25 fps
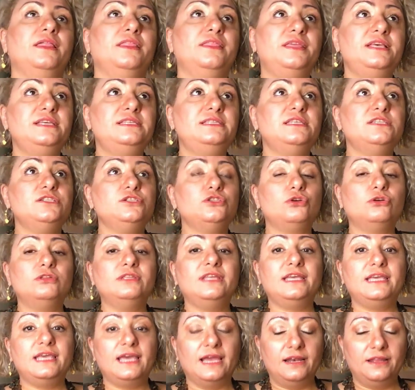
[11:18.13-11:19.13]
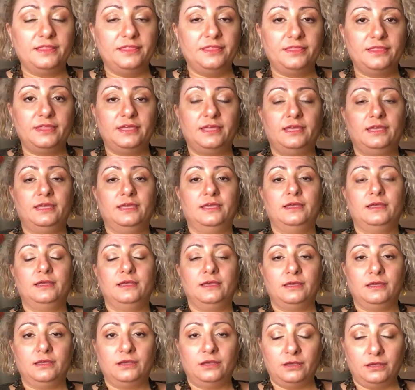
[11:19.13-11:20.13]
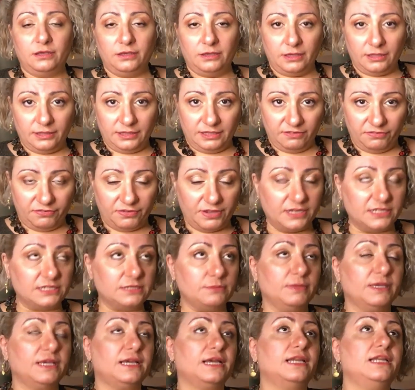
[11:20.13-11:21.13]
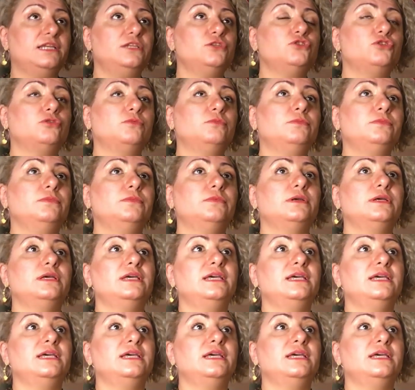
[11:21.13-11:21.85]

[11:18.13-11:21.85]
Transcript: This is not a healthy defense mechanism.